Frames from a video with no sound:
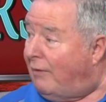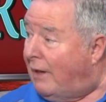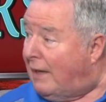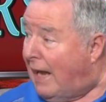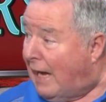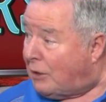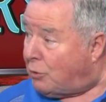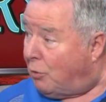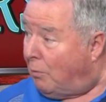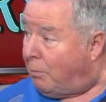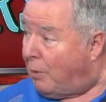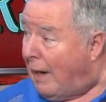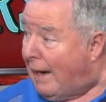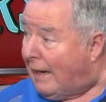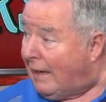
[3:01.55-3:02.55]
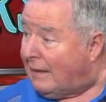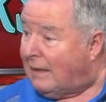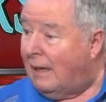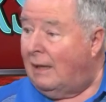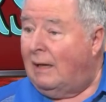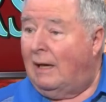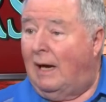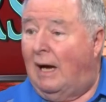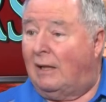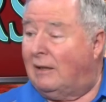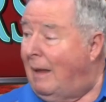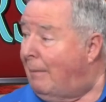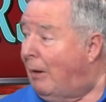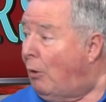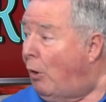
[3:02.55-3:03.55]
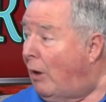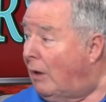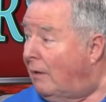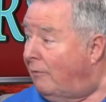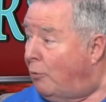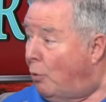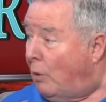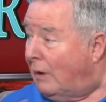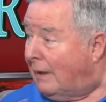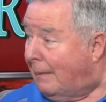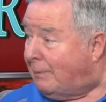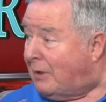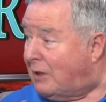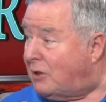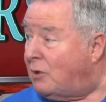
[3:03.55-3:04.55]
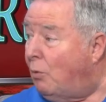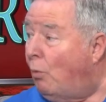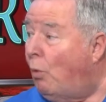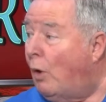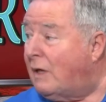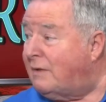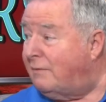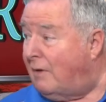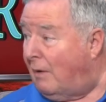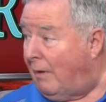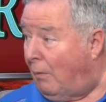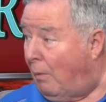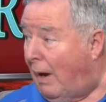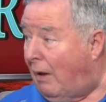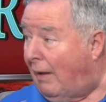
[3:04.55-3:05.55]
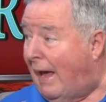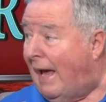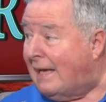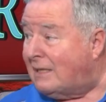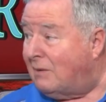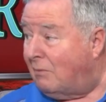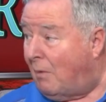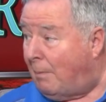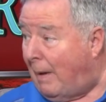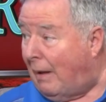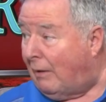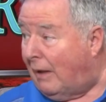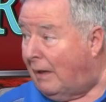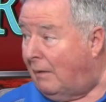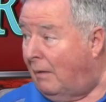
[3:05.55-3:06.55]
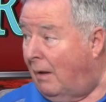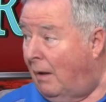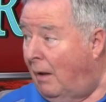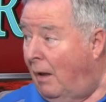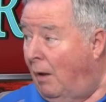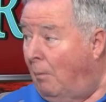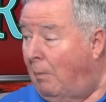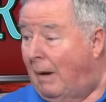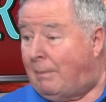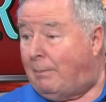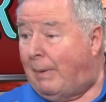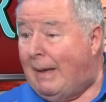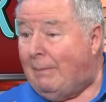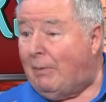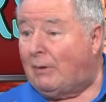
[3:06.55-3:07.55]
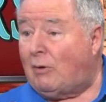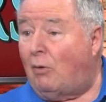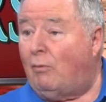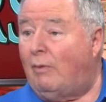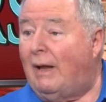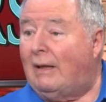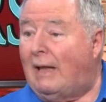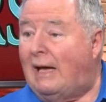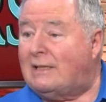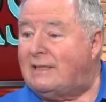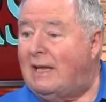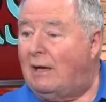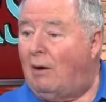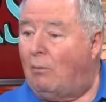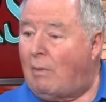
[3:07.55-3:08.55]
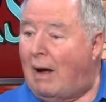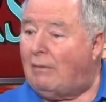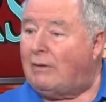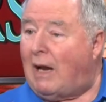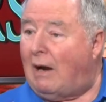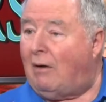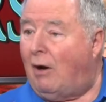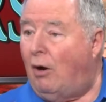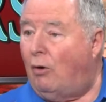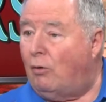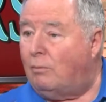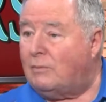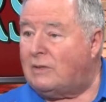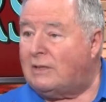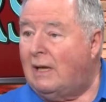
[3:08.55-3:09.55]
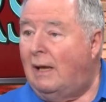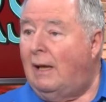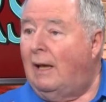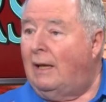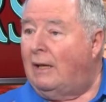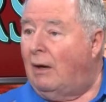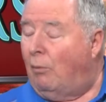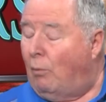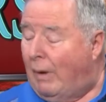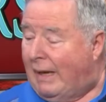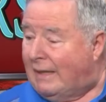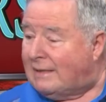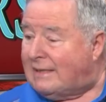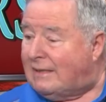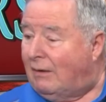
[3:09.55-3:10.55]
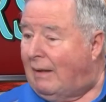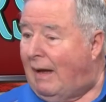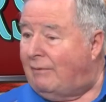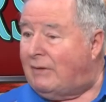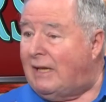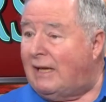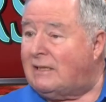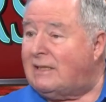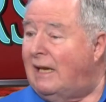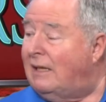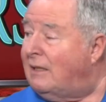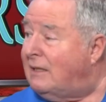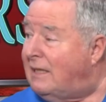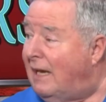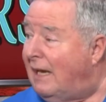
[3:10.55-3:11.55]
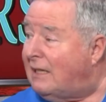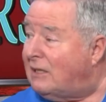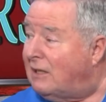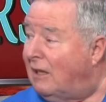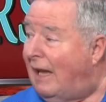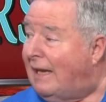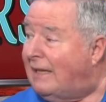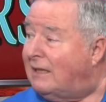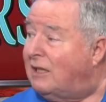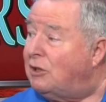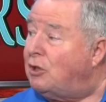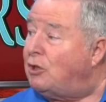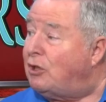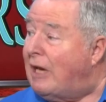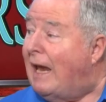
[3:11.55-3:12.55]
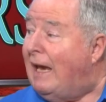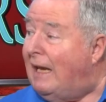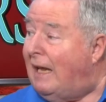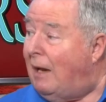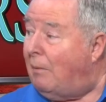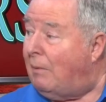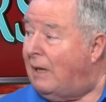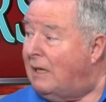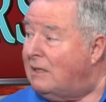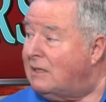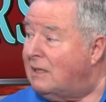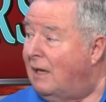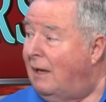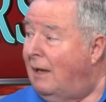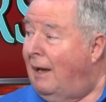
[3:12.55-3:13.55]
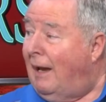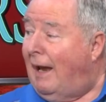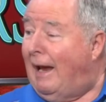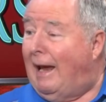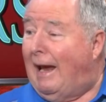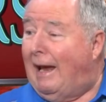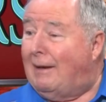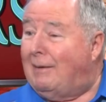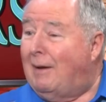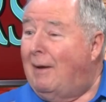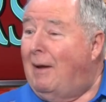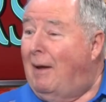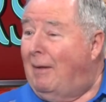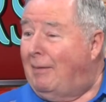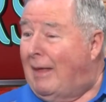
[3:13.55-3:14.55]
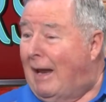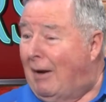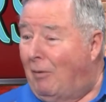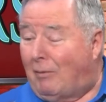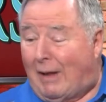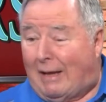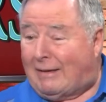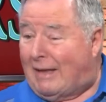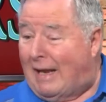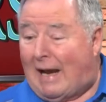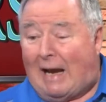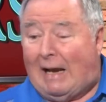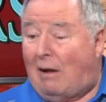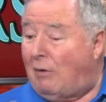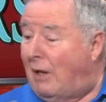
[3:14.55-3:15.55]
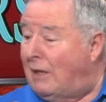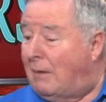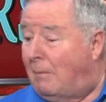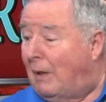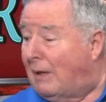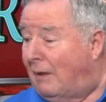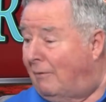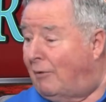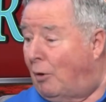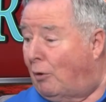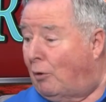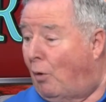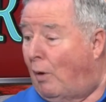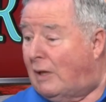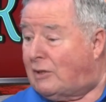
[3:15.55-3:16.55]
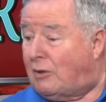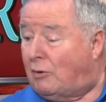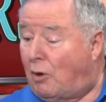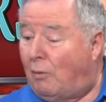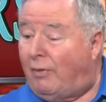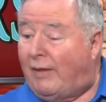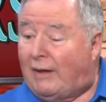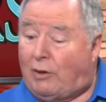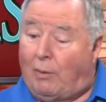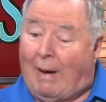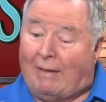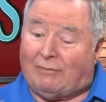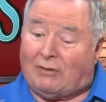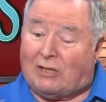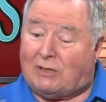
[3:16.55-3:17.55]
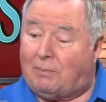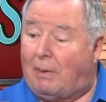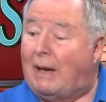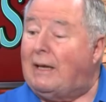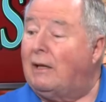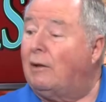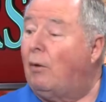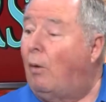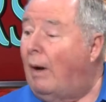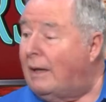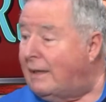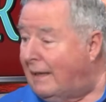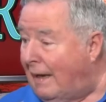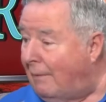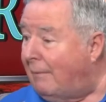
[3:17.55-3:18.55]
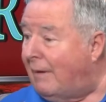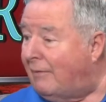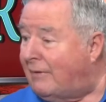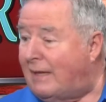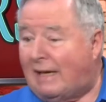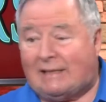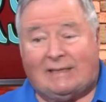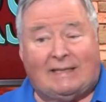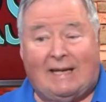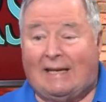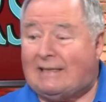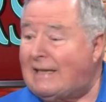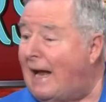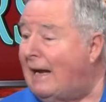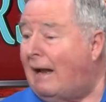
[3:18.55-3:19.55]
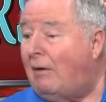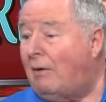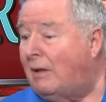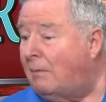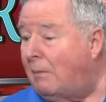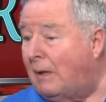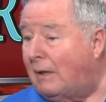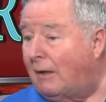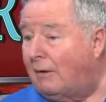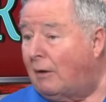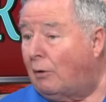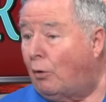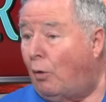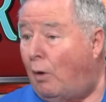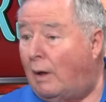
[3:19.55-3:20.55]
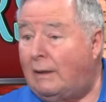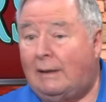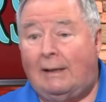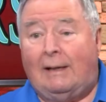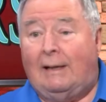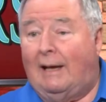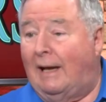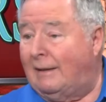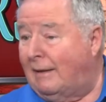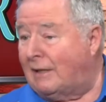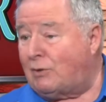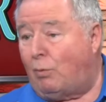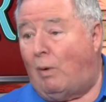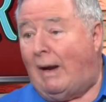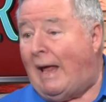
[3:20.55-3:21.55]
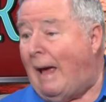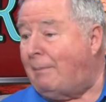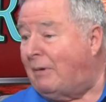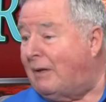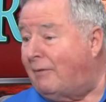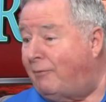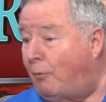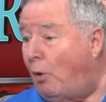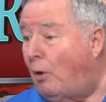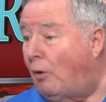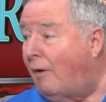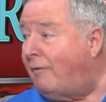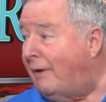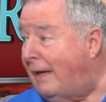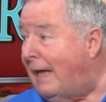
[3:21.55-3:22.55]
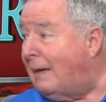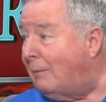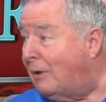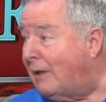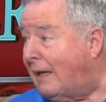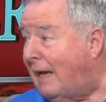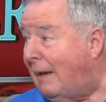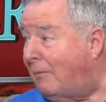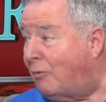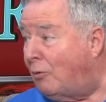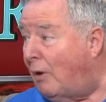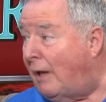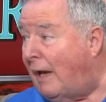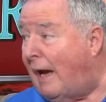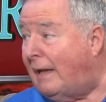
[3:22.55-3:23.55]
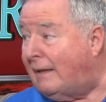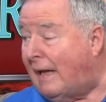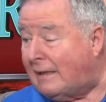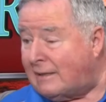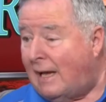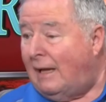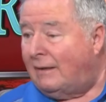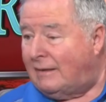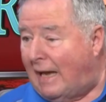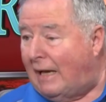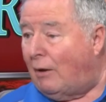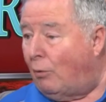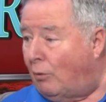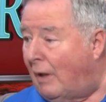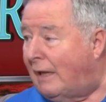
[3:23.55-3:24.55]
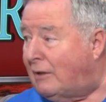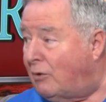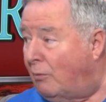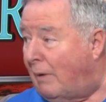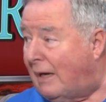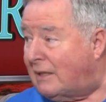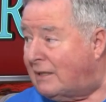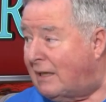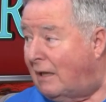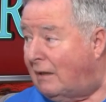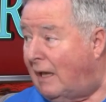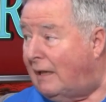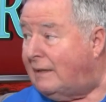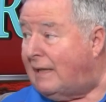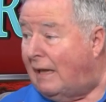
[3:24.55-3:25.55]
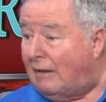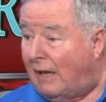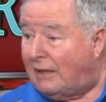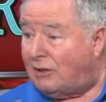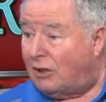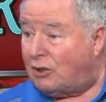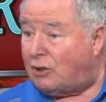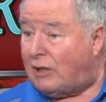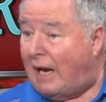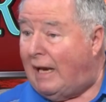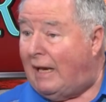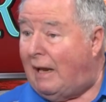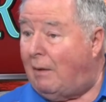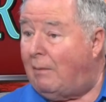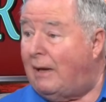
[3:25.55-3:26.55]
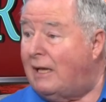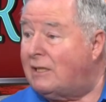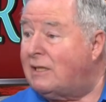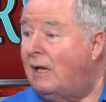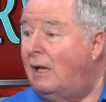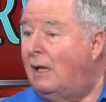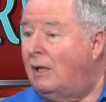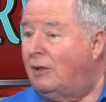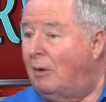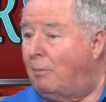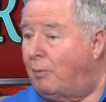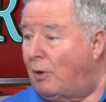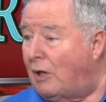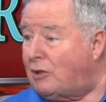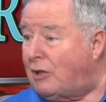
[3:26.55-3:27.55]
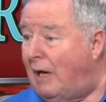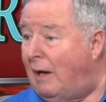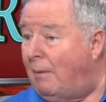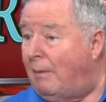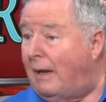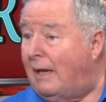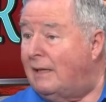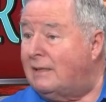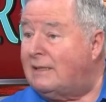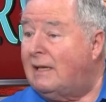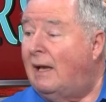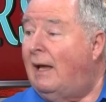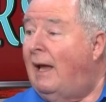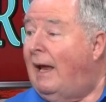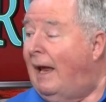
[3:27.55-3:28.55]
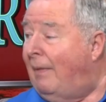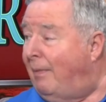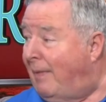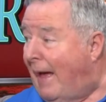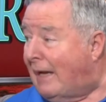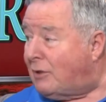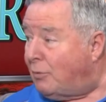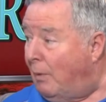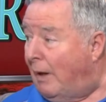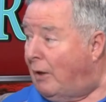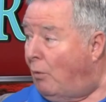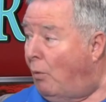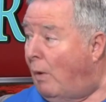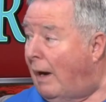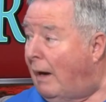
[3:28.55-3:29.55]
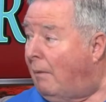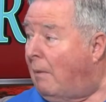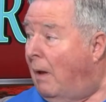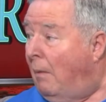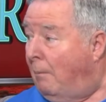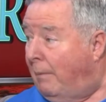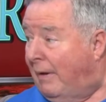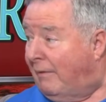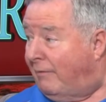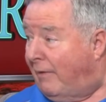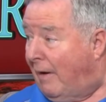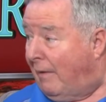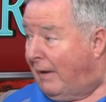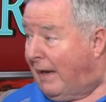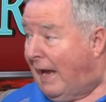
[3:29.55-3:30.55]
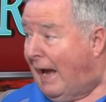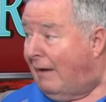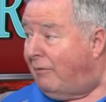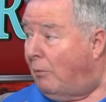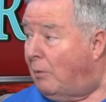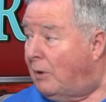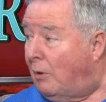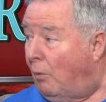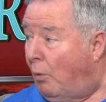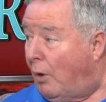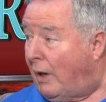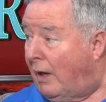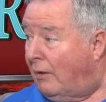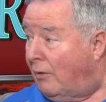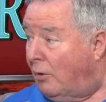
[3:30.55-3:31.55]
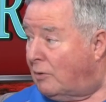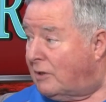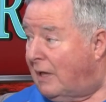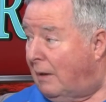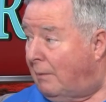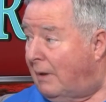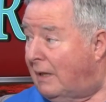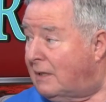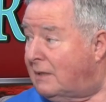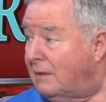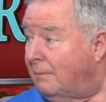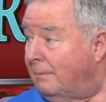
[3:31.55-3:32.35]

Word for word: a natural product, uh, lemon oil of eucalyptus works very well as a repellent. But people don't realize that around our homes, you know, we could still have ticks. And ticks like the shade areas. And they don't like, they're not out in the middle of your lawn. So don't think you have to spray your lawn to get rid of ticks. Ticks aren't out in the middle of the lawn unless one happened to fall off an animal that came through a yard. That's, they don't like direct sunlight. They like the shade areas, the brush areas, and that's where you want to be very careful when you're working in those areas.